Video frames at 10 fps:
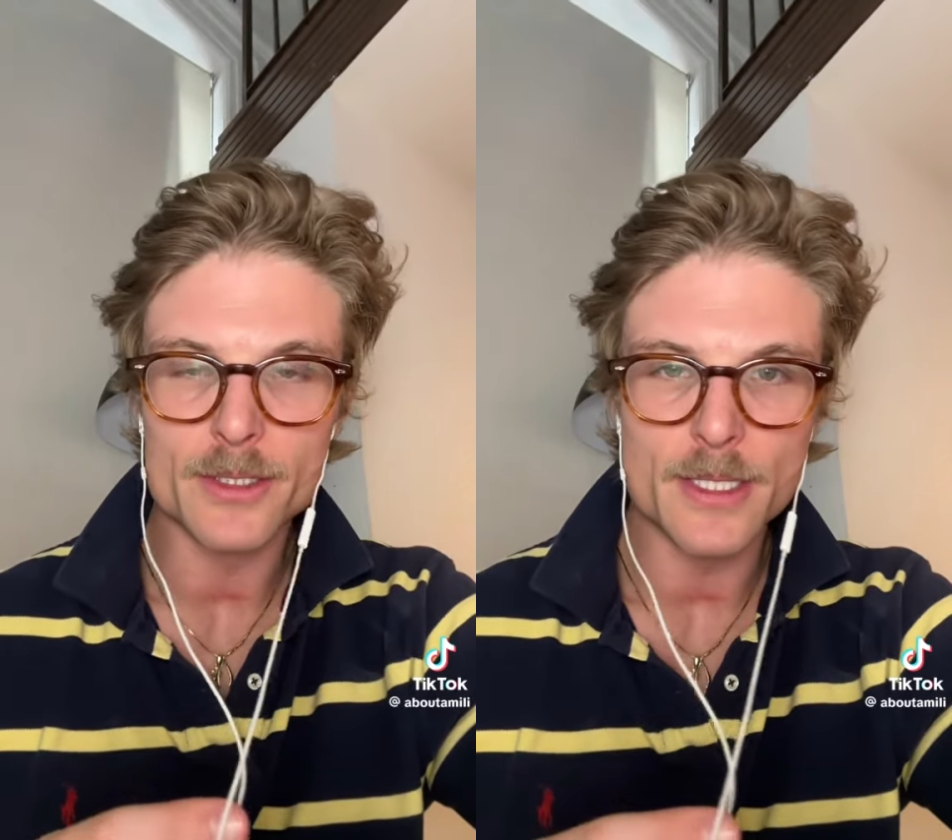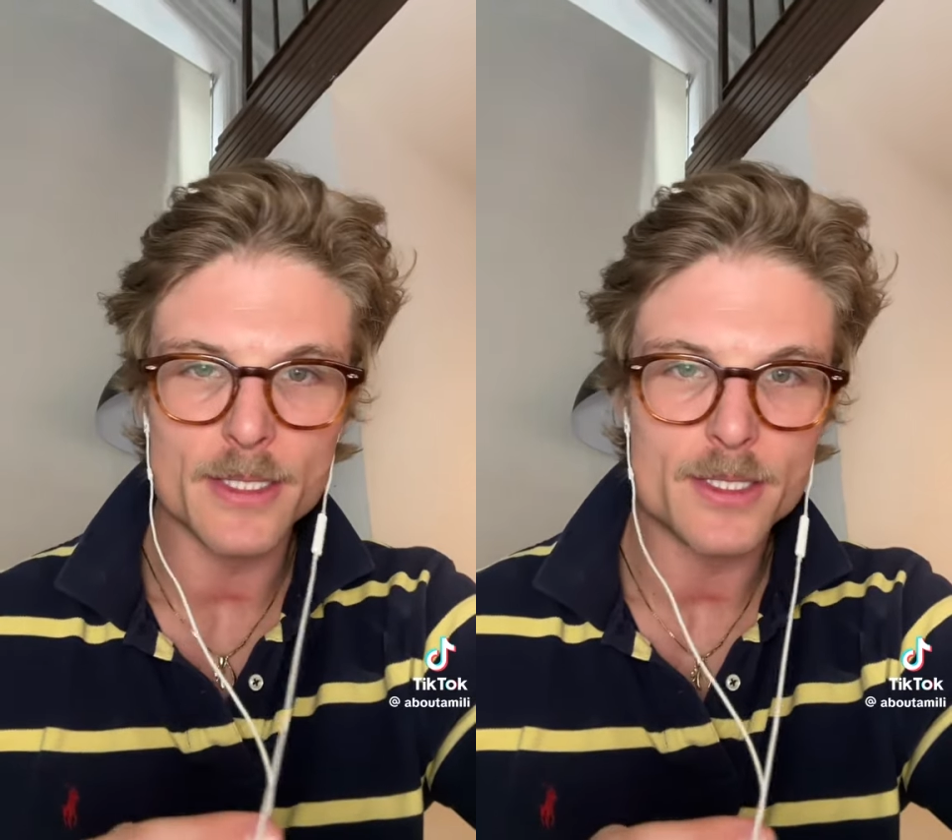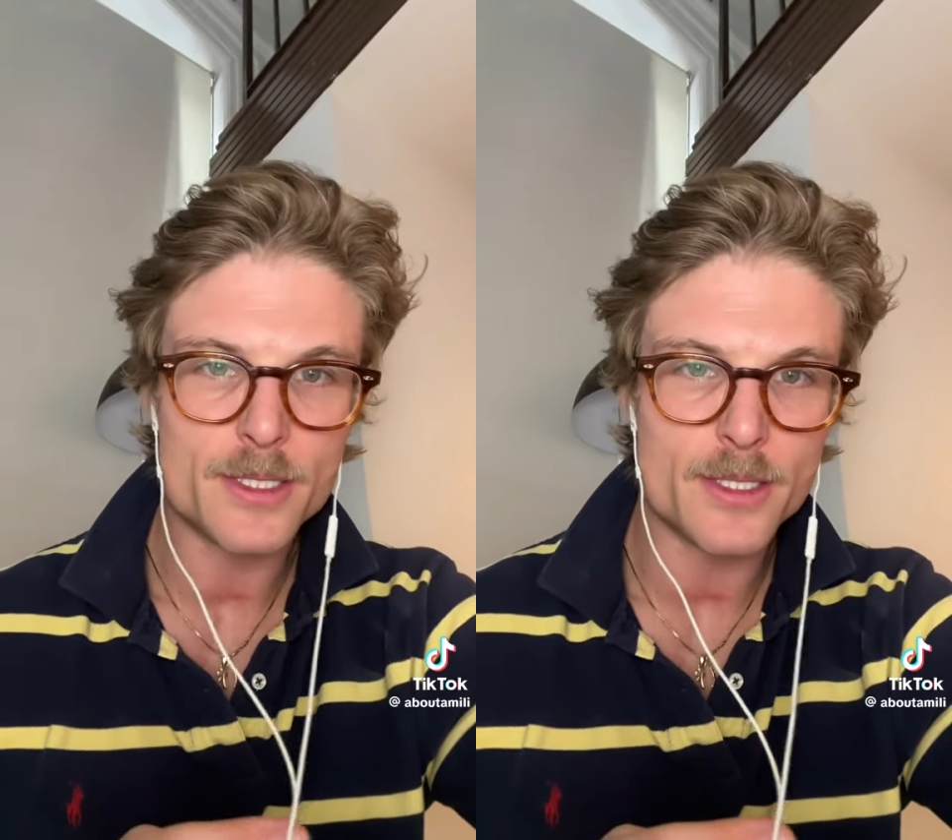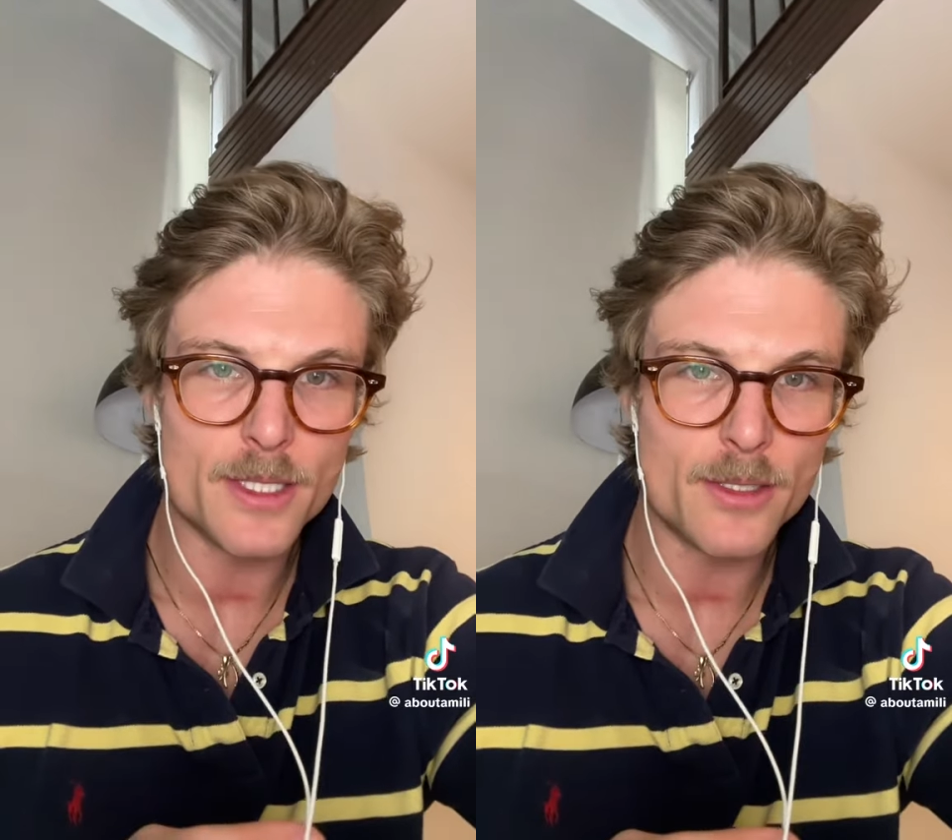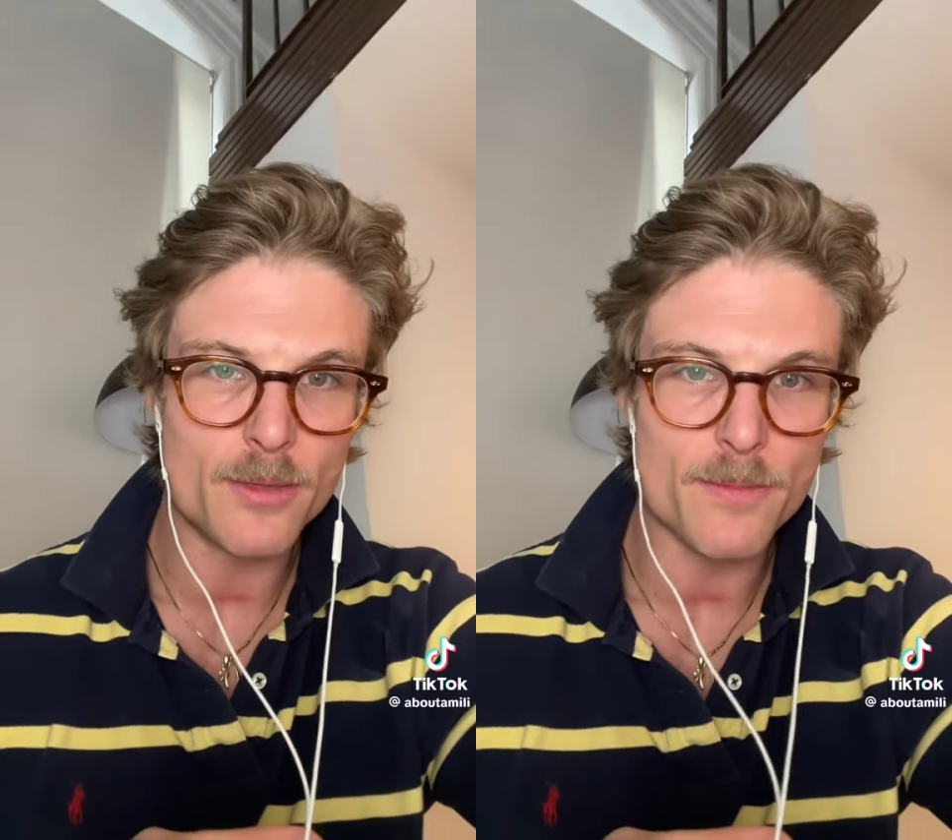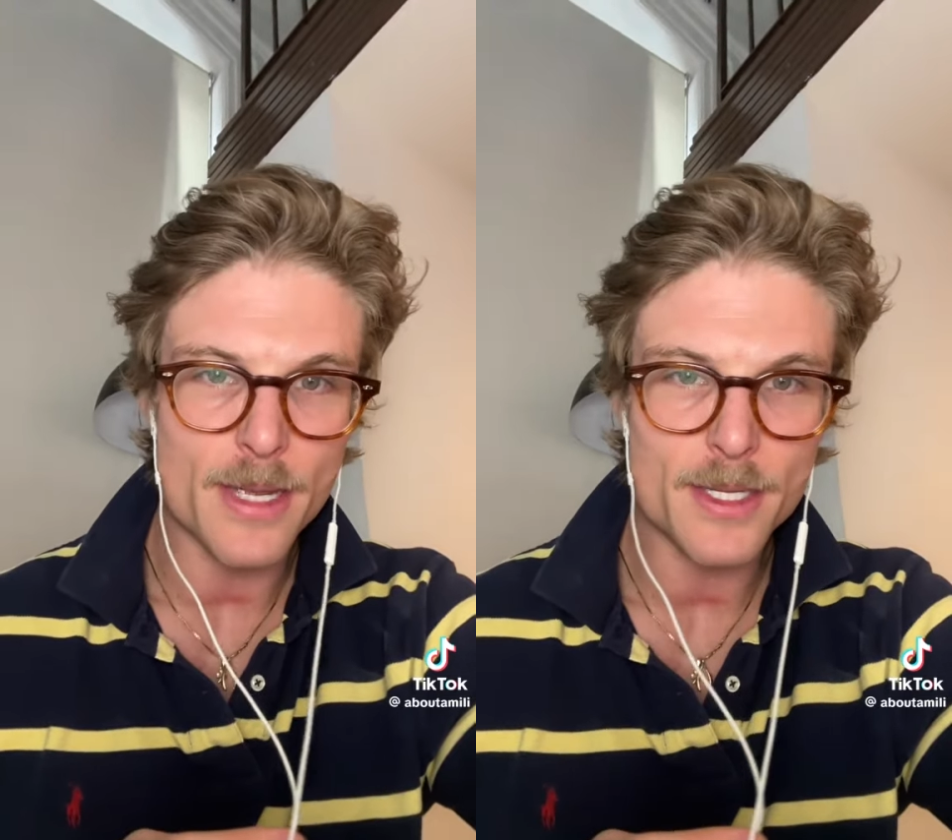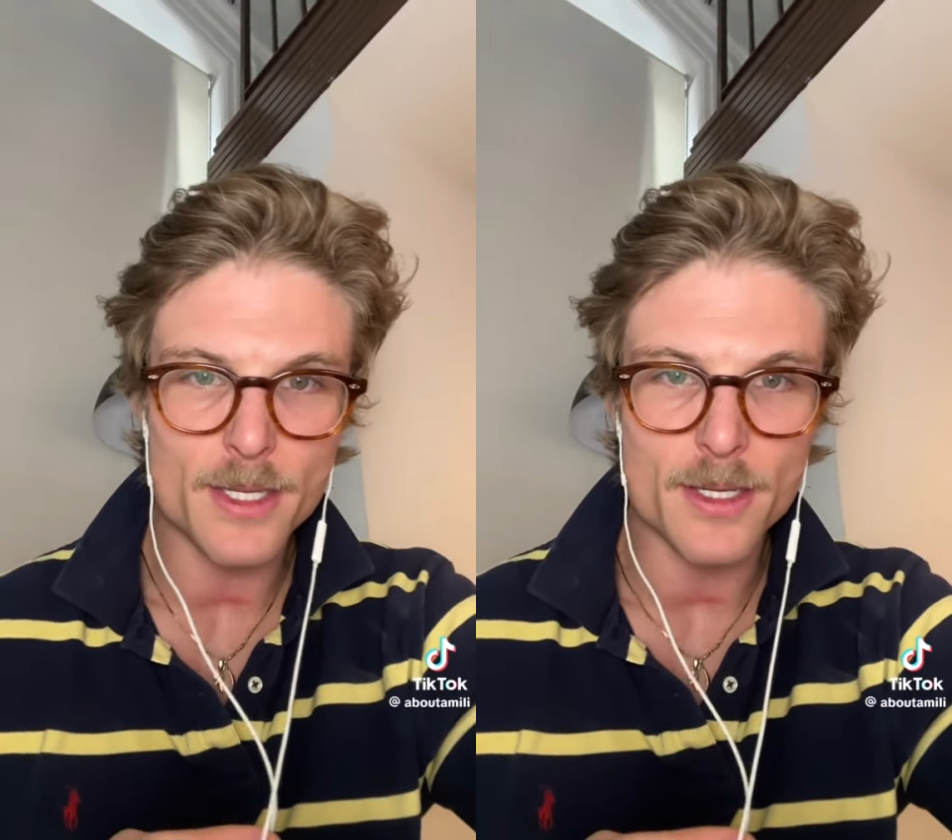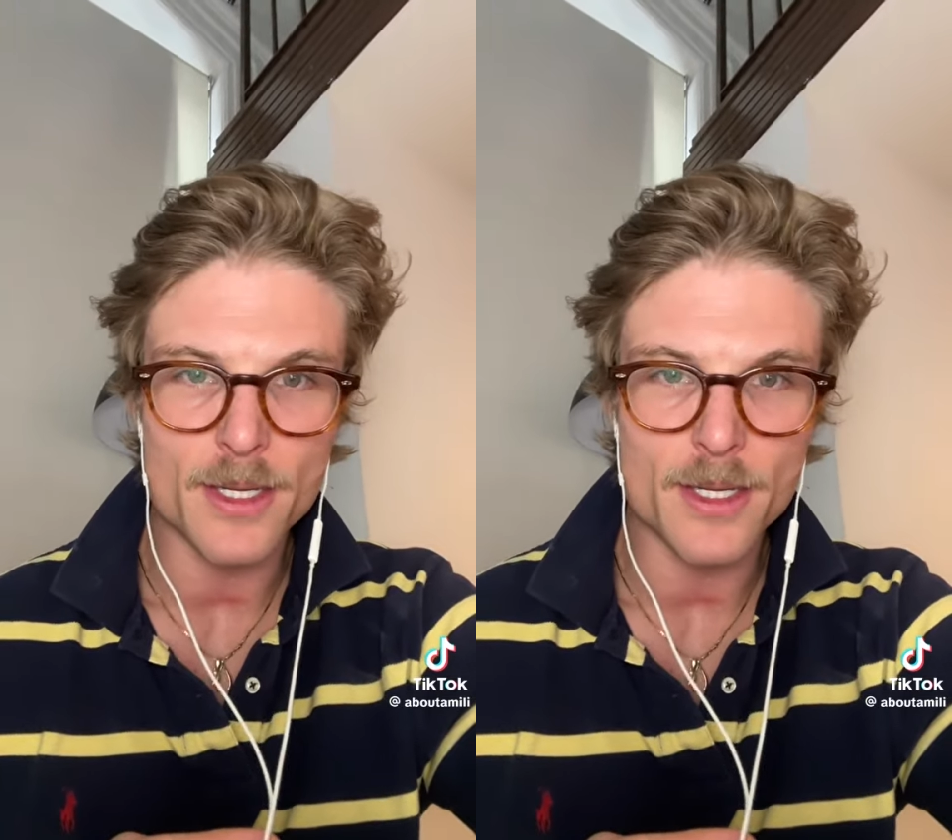they still make it